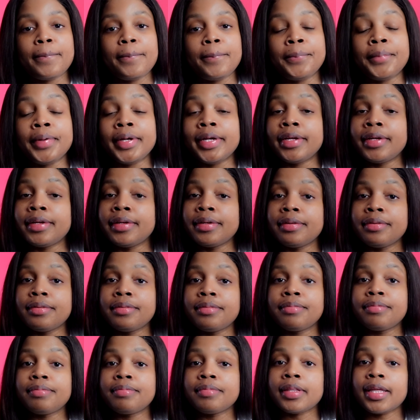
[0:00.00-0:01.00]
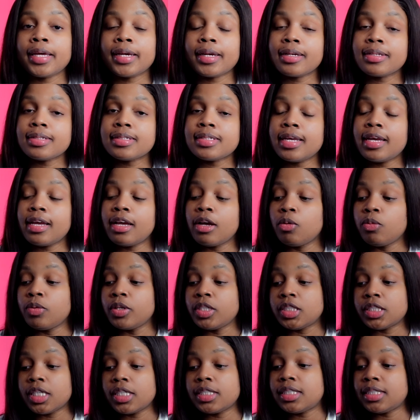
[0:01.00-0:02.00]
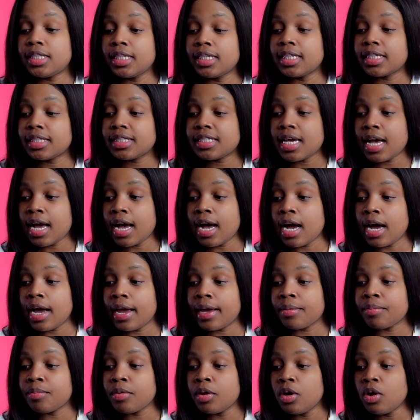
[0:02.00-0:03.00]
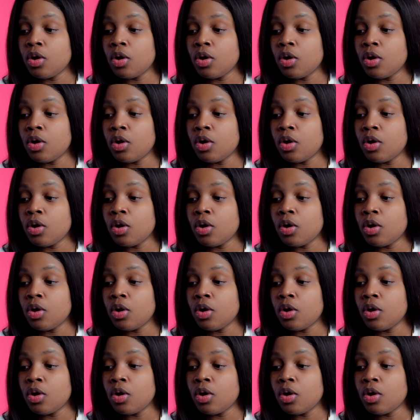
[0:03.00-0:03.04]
But like I said, we just in a time